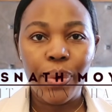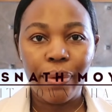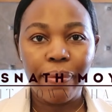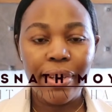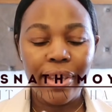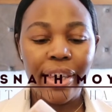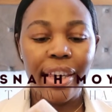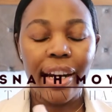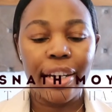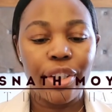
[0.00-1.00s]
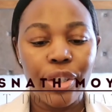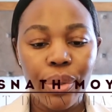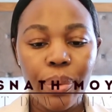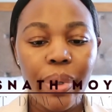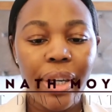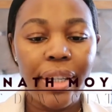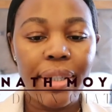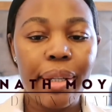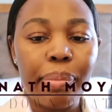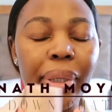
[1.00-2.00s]
The first thing that I do
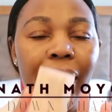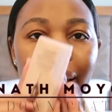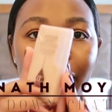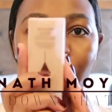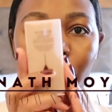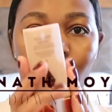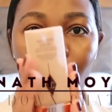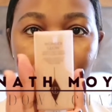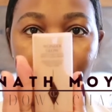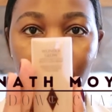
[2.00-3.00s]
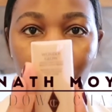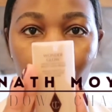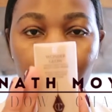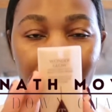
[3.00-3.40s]
is apply the Wonder Glow by